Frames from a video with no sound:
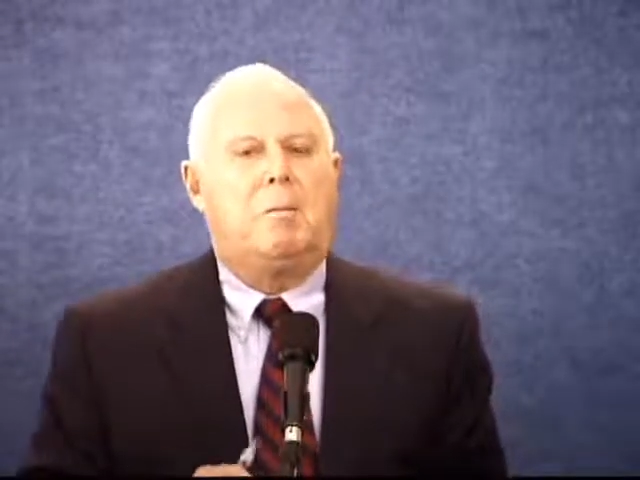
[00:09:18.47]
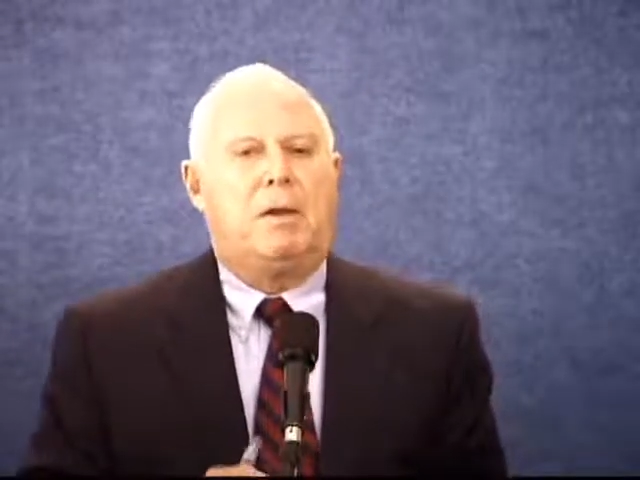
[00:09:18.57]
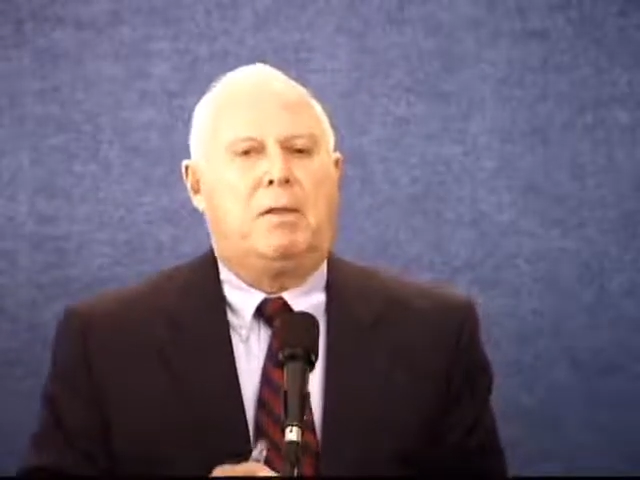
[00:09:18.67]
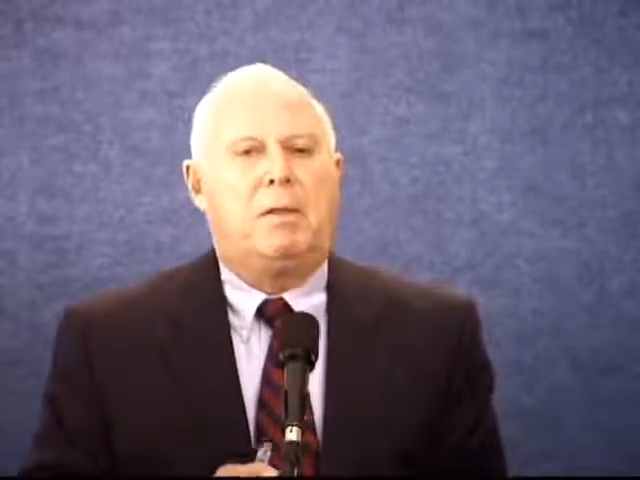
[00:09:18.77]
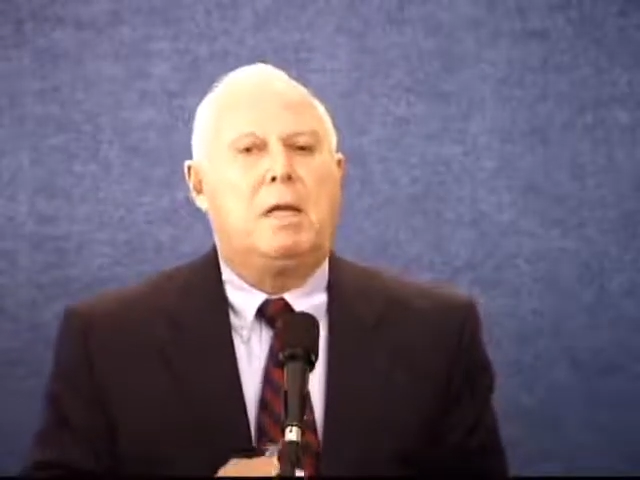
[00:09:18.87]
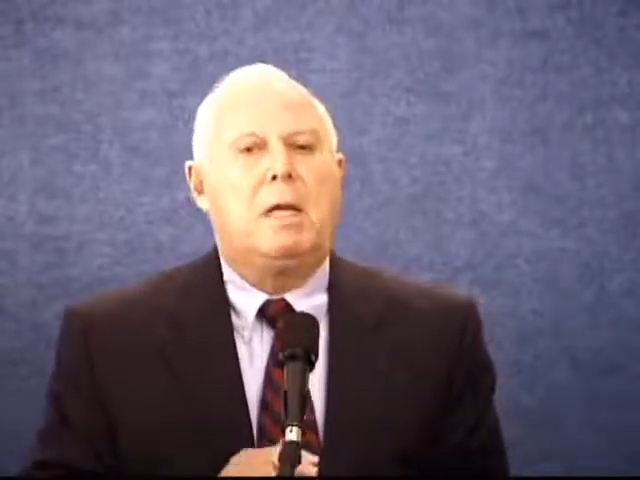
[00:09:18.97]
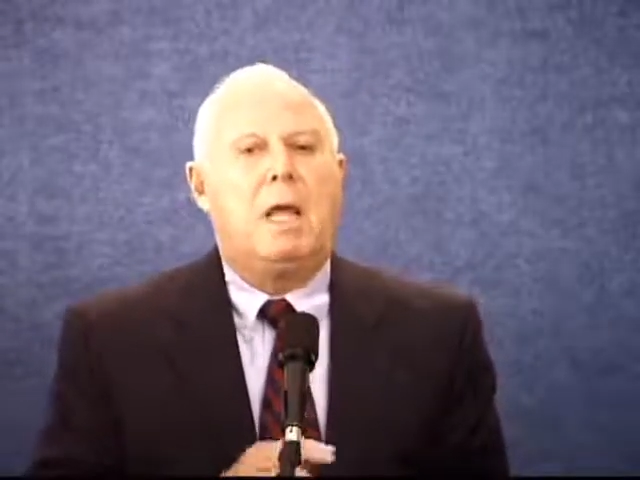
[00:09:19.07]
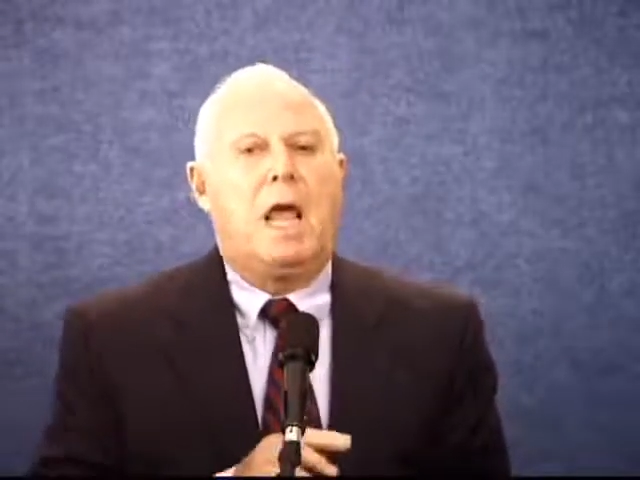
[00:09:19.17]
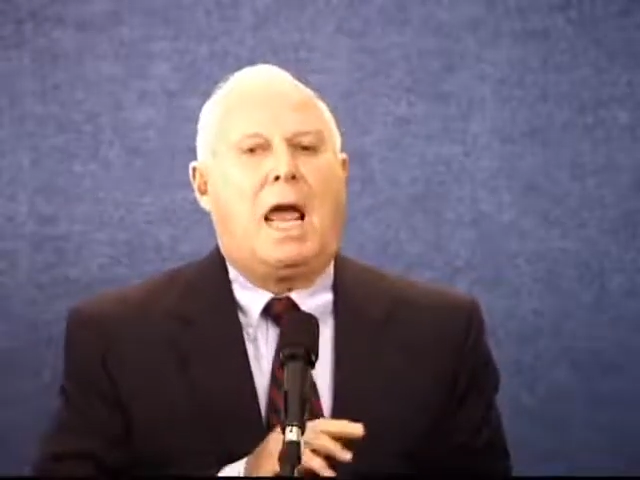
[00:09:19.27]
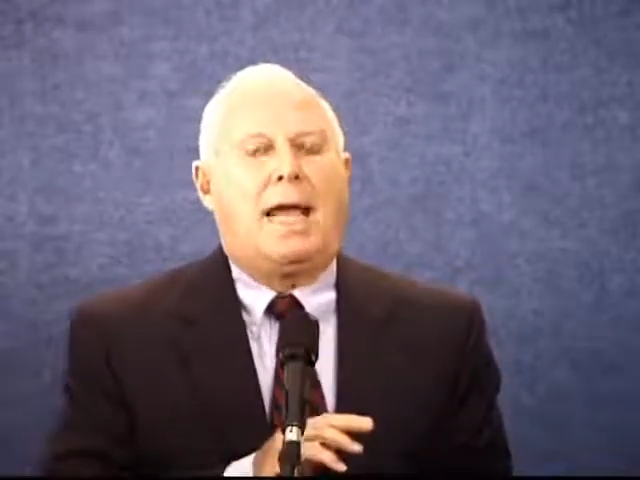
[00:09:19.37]
but
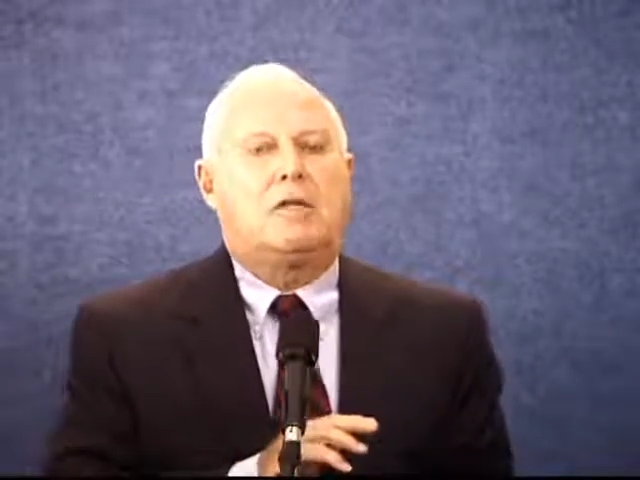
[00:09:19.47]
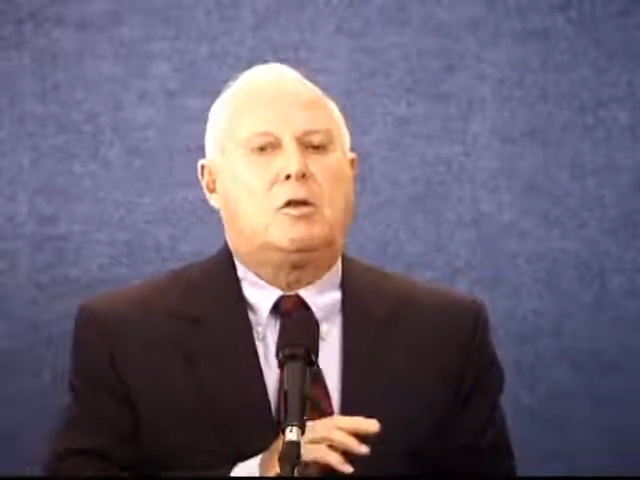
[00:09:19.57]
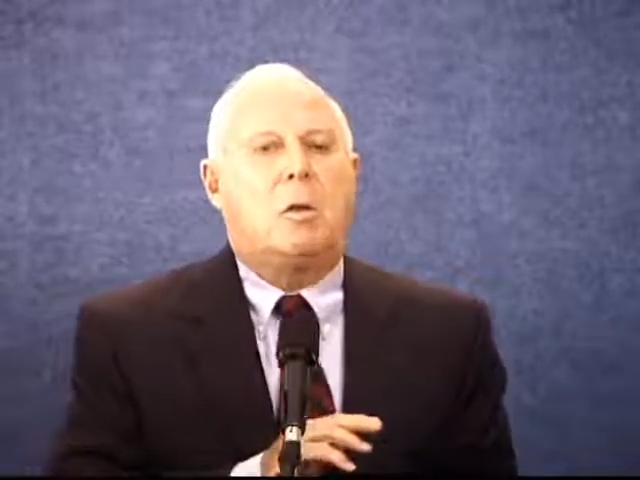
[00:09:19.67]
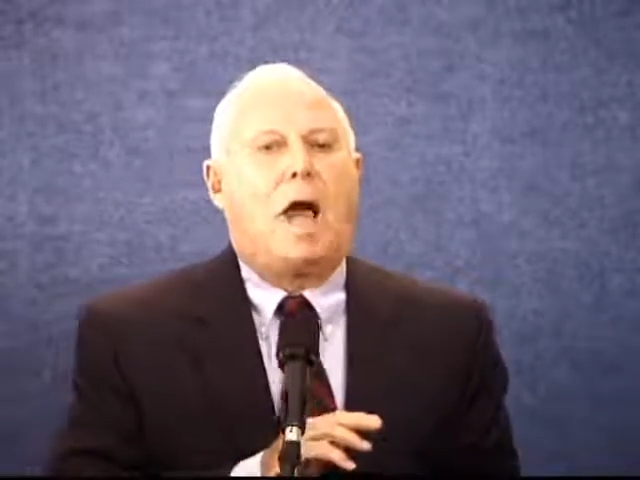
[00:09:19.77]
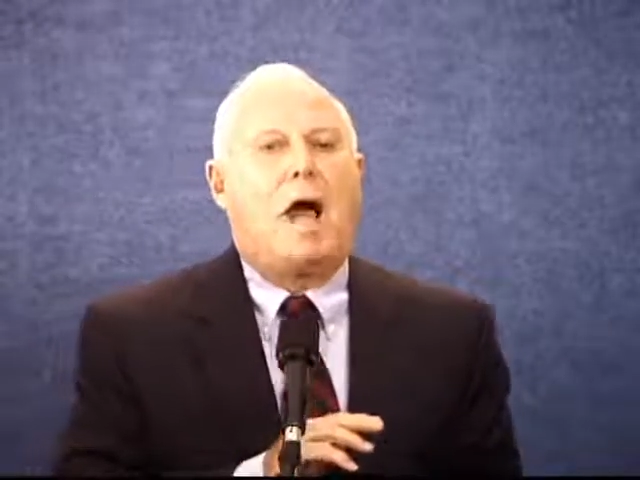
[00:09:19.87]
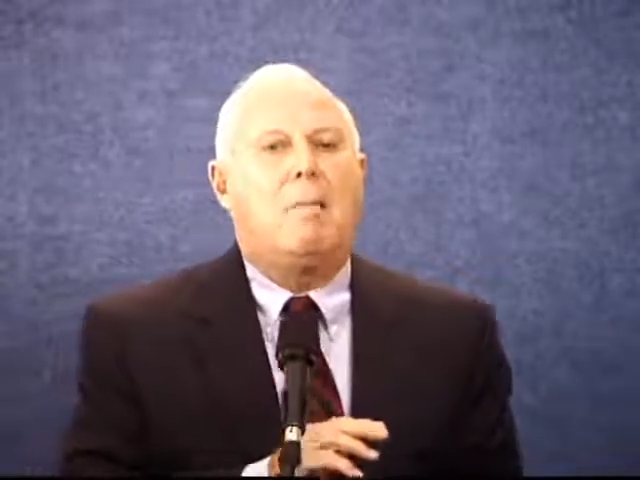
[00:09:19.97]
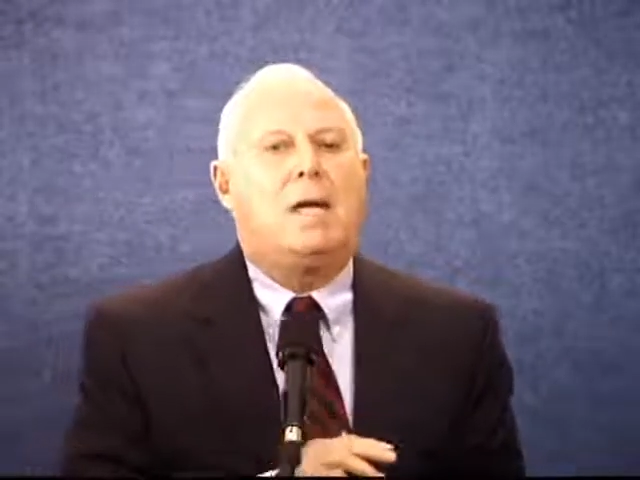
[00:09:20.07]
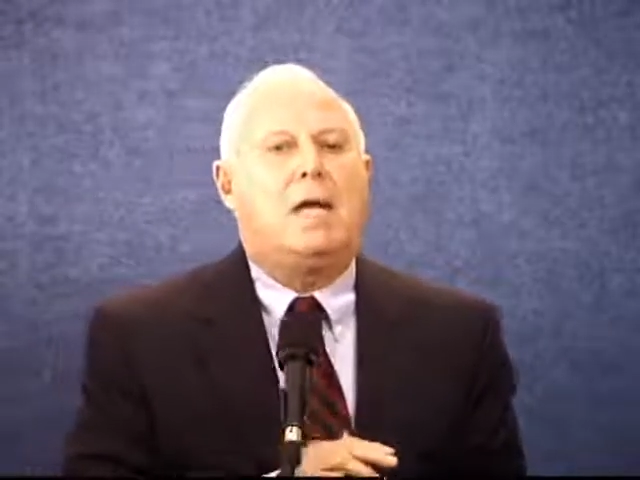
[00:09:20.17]
as to how